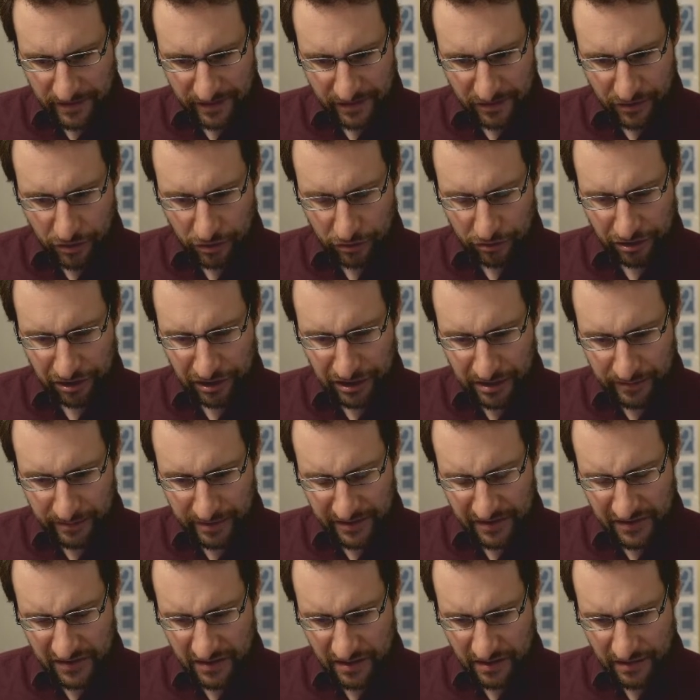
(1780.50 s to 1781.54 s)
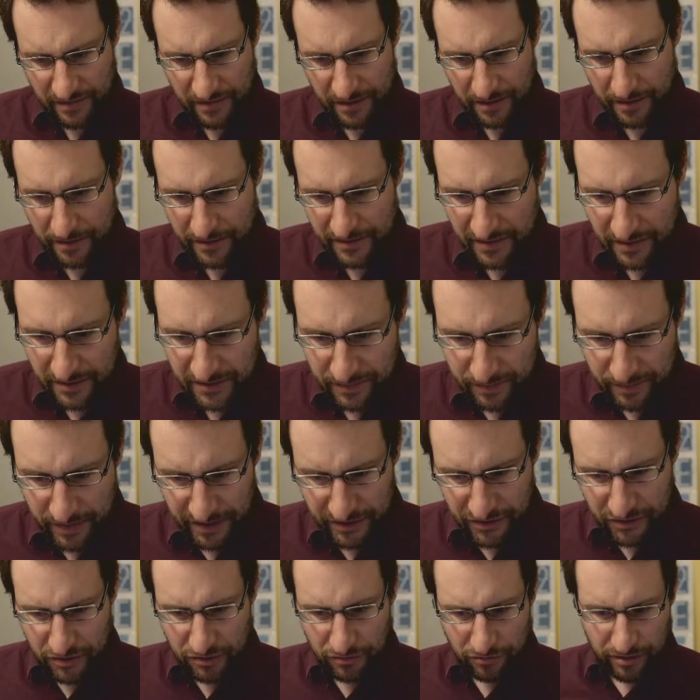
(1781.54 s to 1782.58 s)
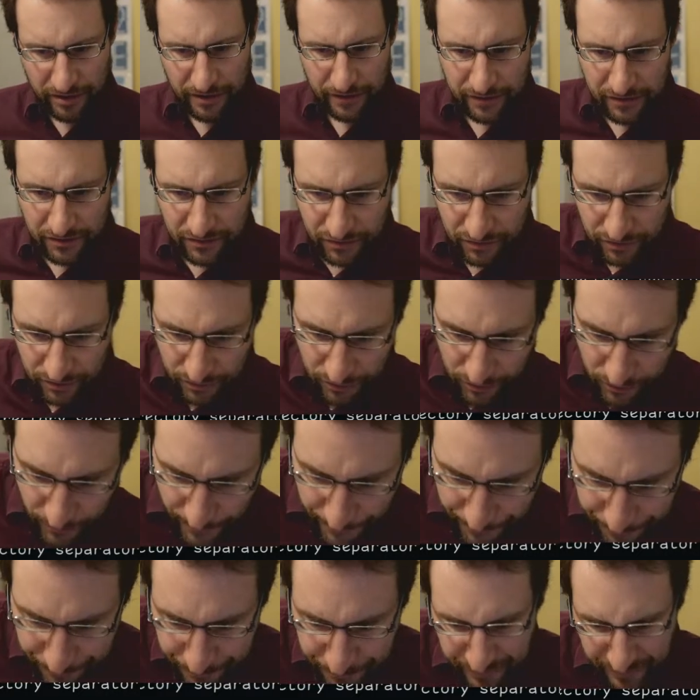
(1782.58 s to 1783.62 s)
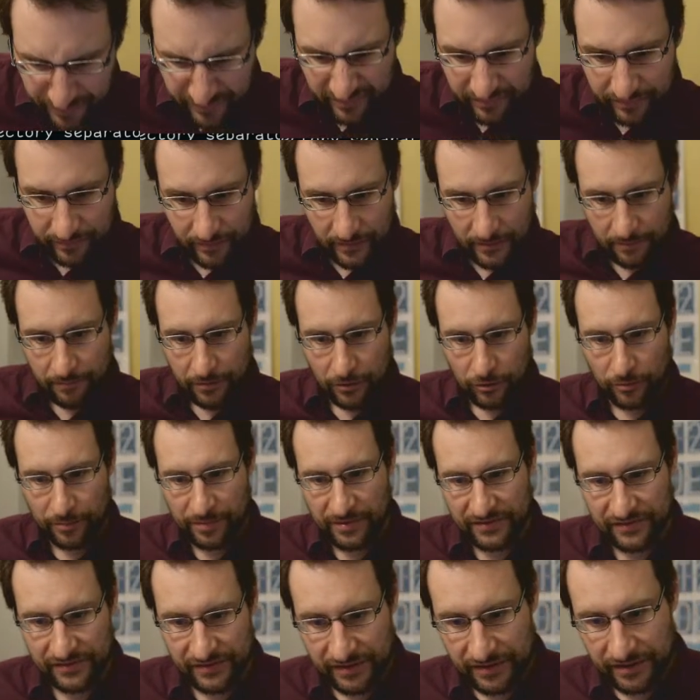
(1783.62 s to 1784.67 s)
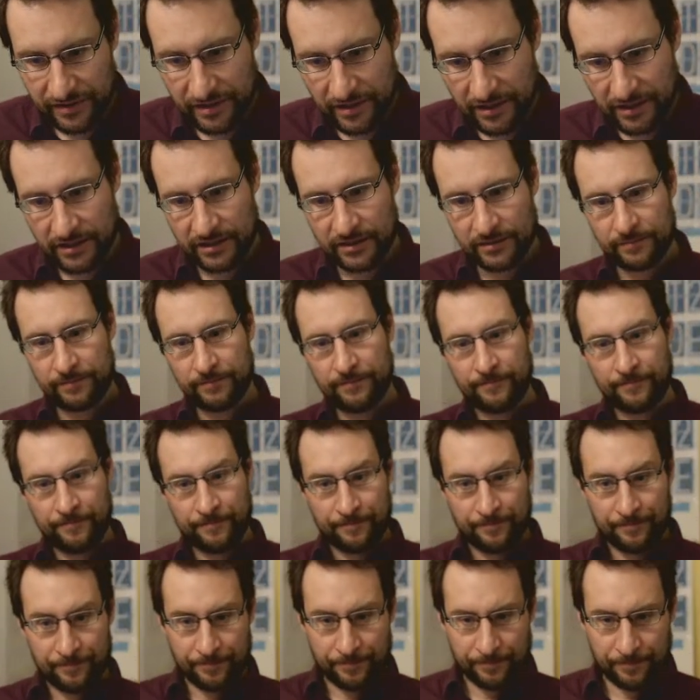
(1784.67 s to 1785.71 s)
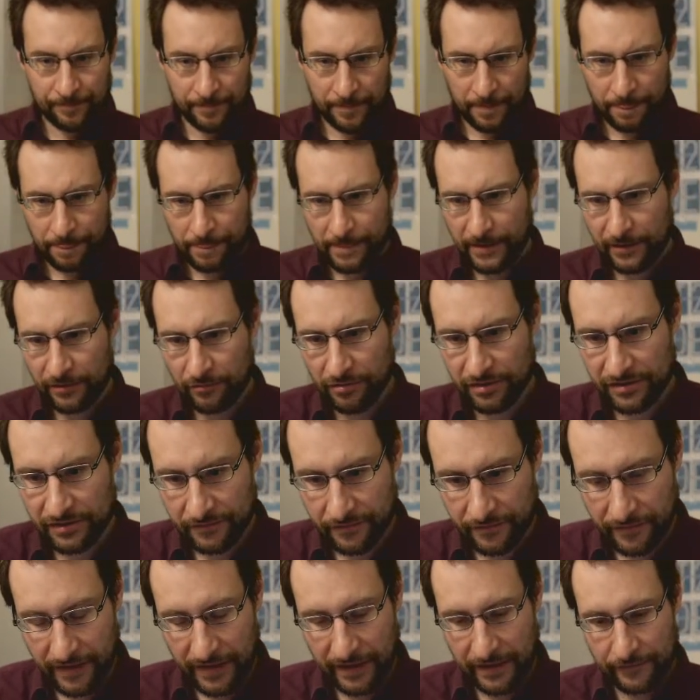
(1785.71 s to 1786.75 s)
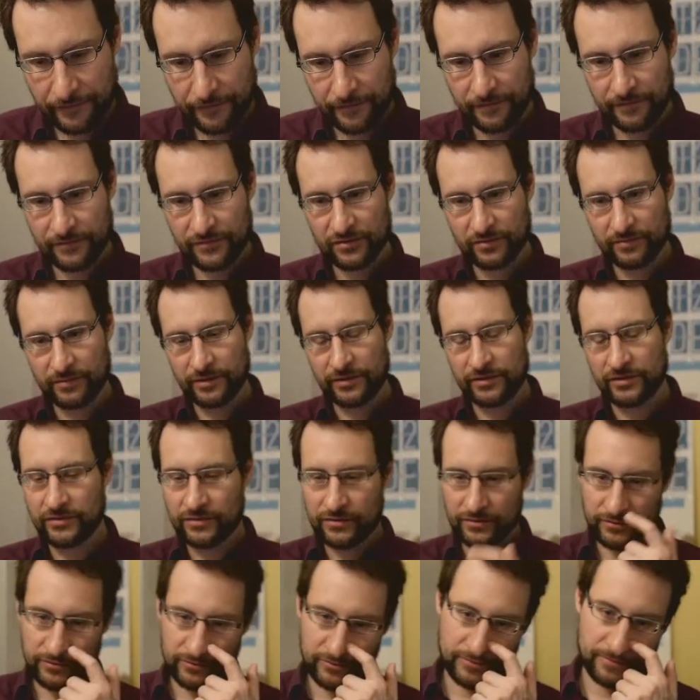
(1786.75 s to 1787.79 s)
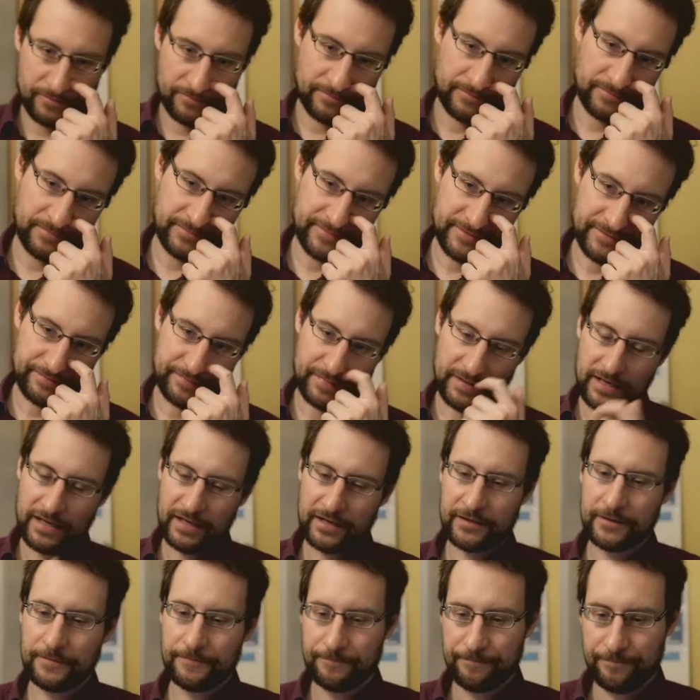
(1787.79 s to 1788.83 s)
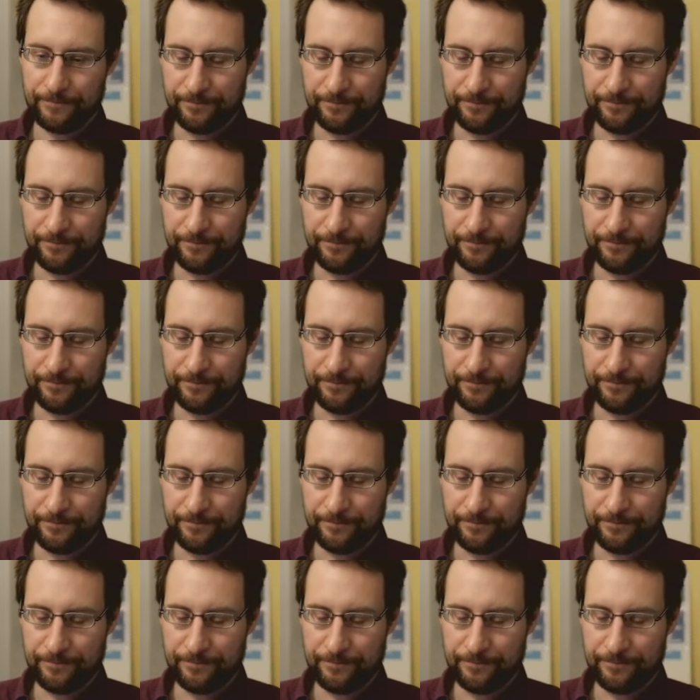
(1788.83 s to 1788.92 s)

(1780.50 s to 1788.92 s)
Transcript: currently limits this patchery to PowerPC, ARM, and RISC-V. So much to Spark.